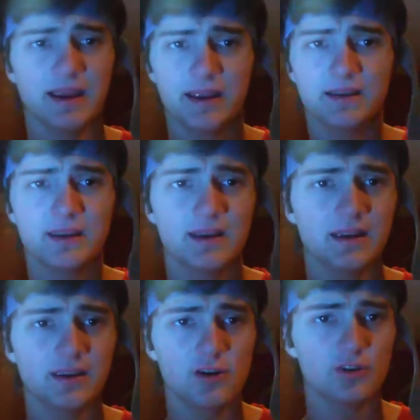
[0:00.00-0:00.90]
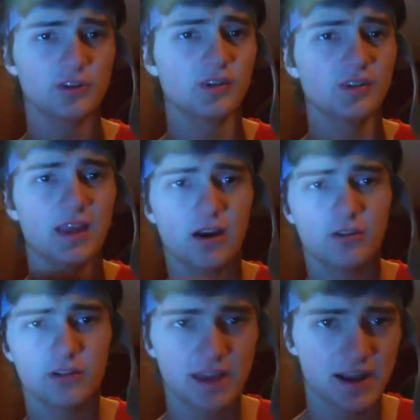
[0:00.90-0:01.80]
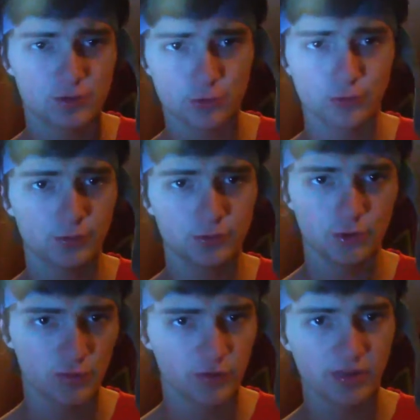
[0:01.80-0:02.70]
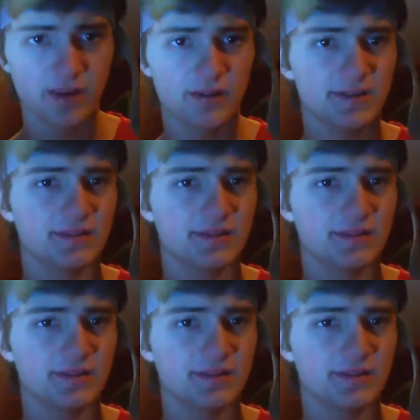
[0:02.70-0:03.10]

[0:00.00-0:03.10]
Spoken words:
And, you know, it's entirely natural to overthink.